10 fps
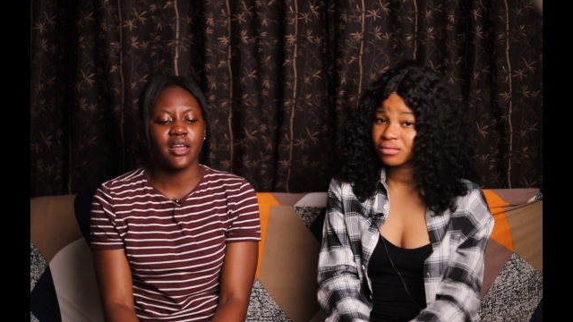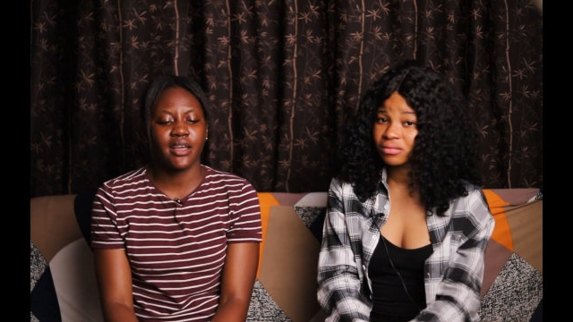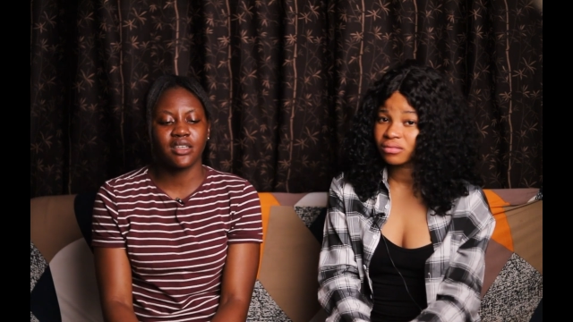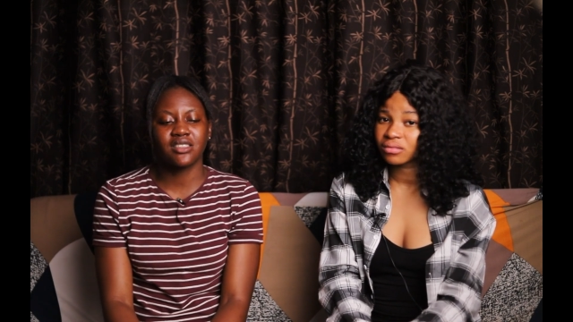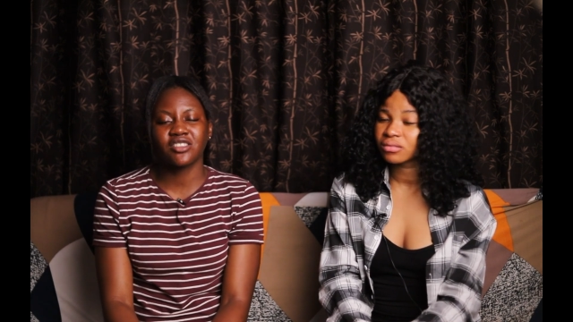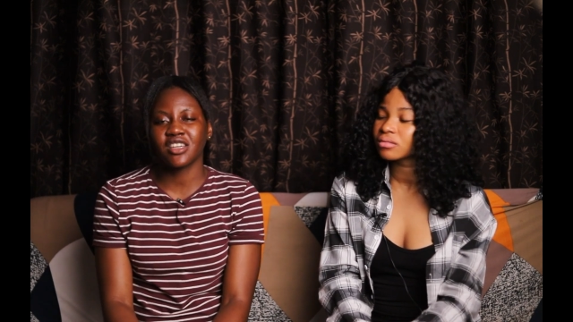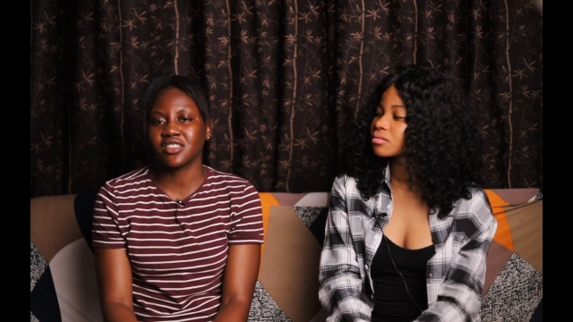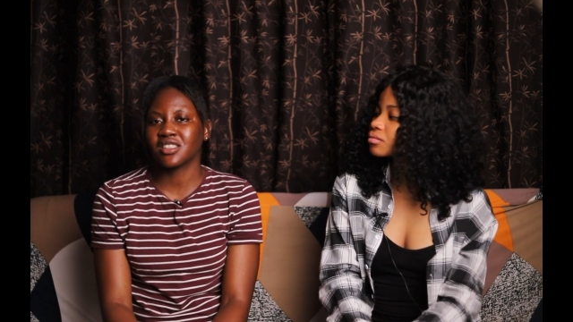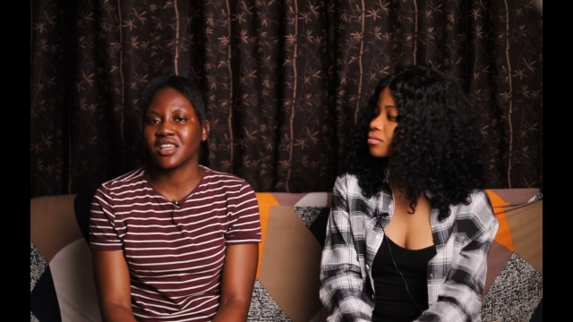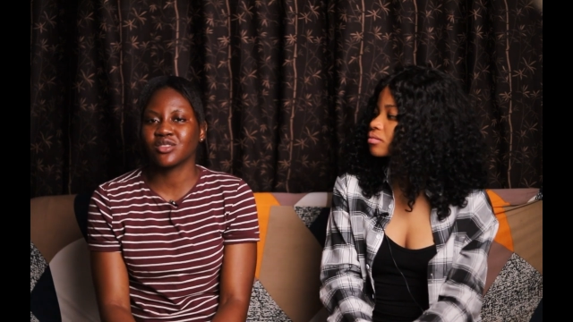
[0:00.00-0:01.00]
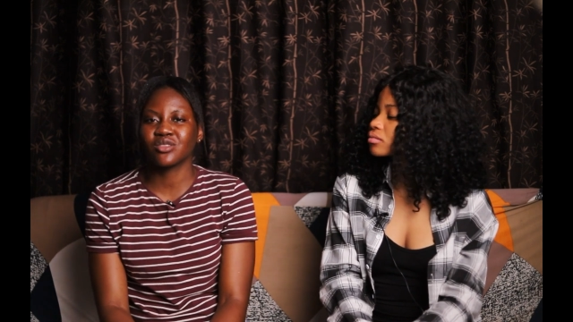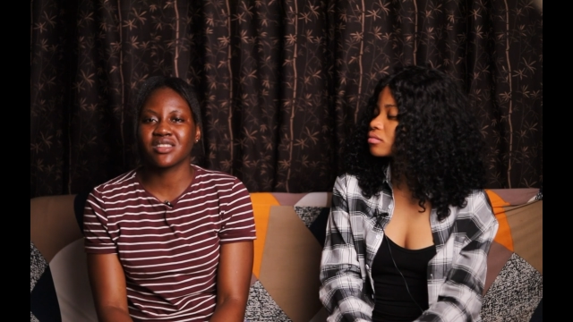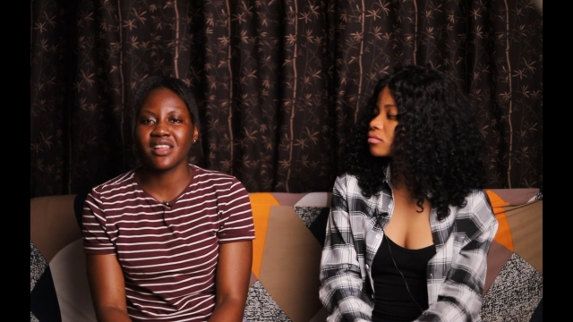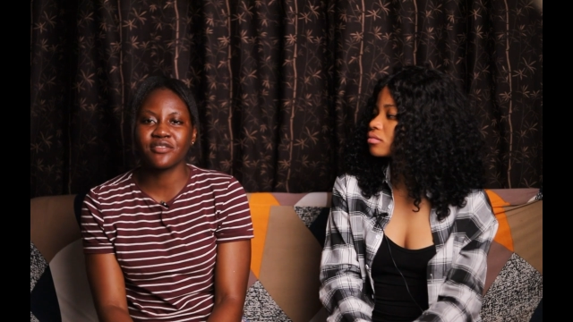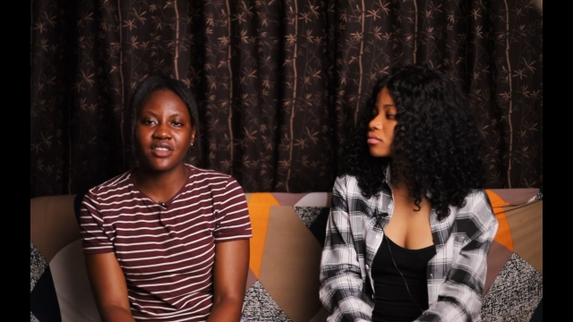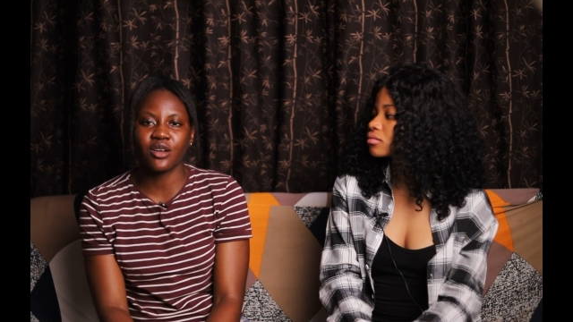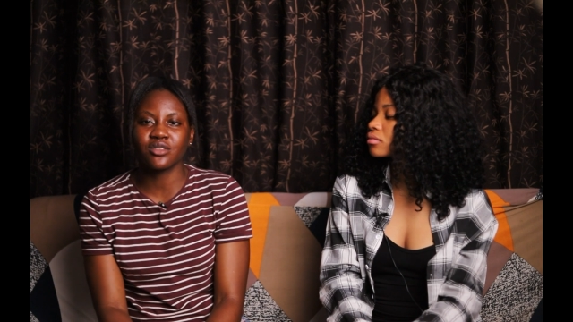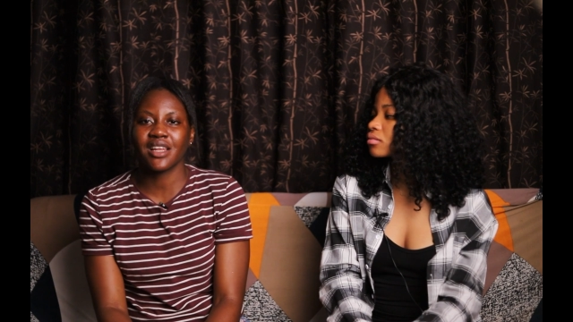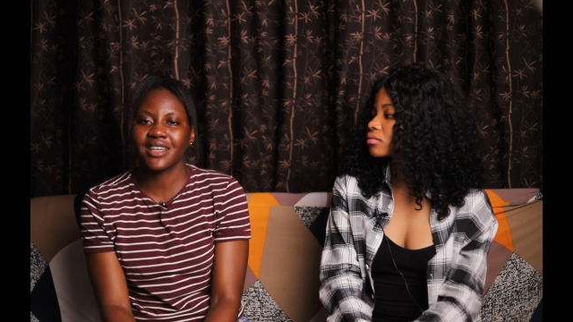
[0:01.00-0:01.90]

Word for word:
Speaker 1: Like, is he trying to say that it was left out?